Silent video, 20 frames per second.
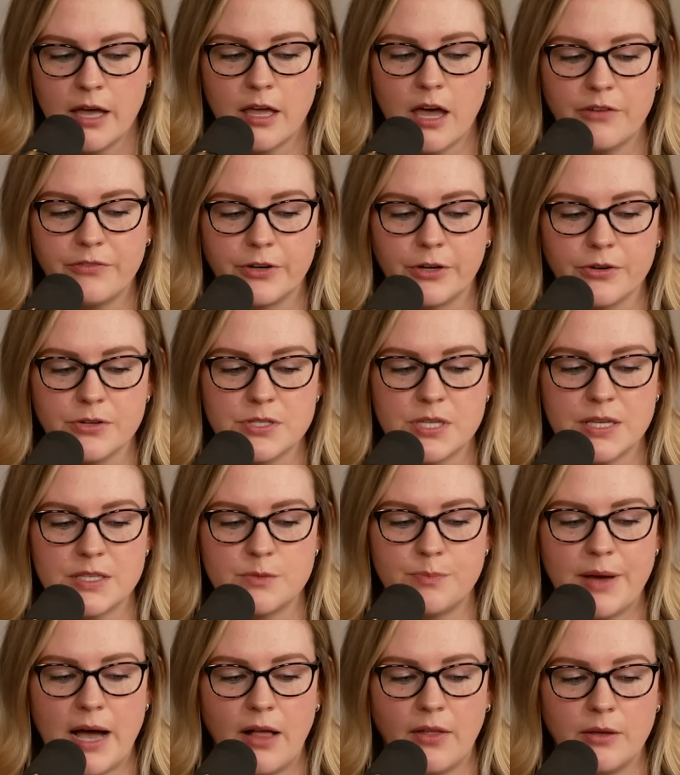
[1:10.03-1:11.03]
Governor
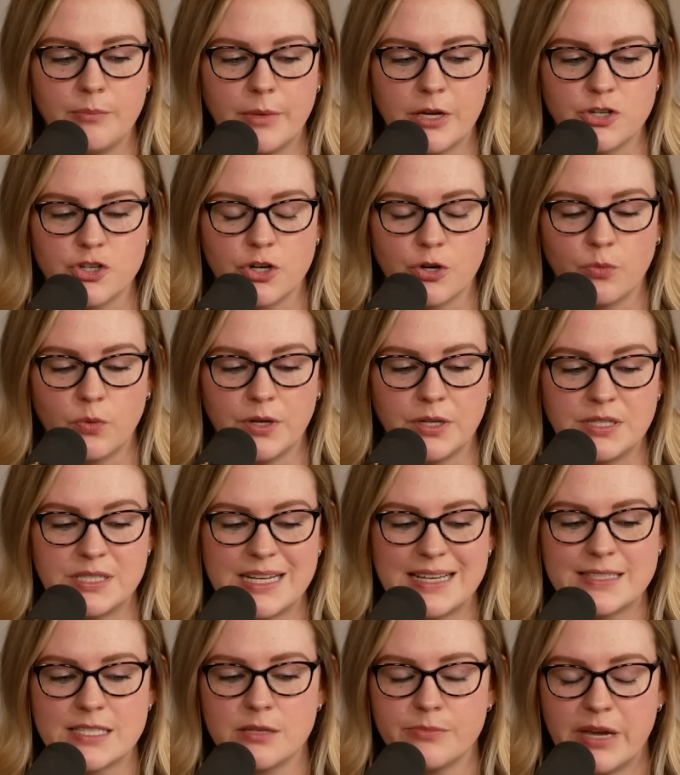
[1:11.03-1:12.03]
says ballot measure would
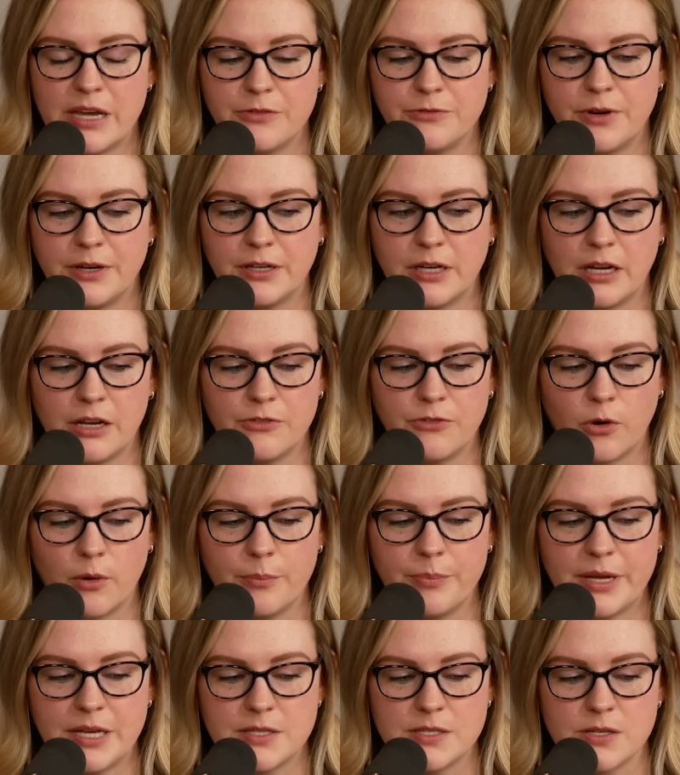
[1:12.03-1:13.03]
decimate funding for
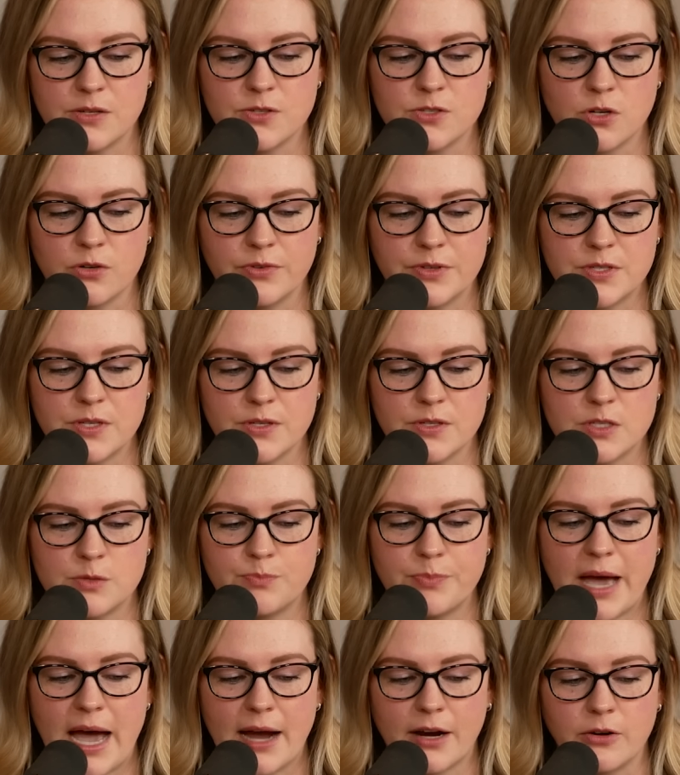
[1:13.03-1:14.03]
basic services.
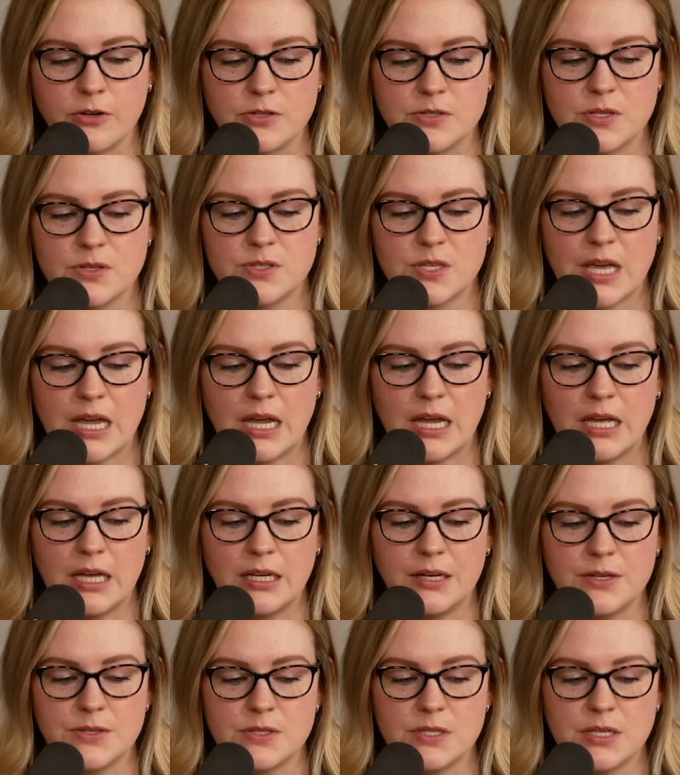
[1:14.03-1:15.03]
Backers say
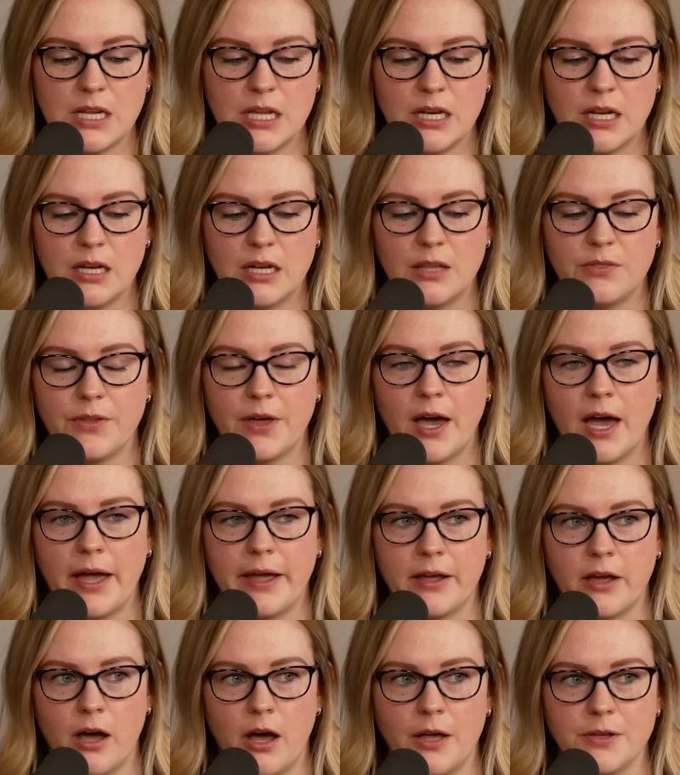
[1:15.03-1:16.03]
it is needed in the
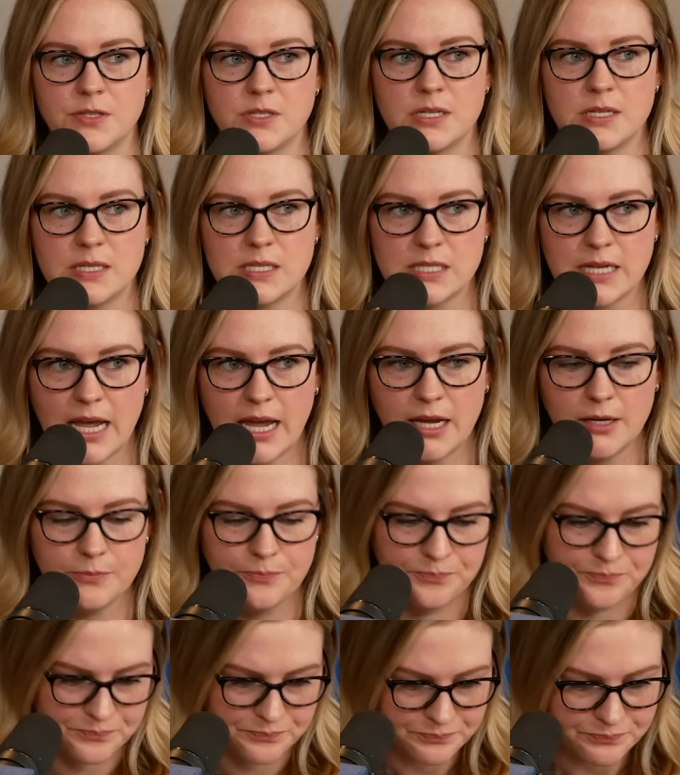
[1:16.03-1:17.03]
high-cost state.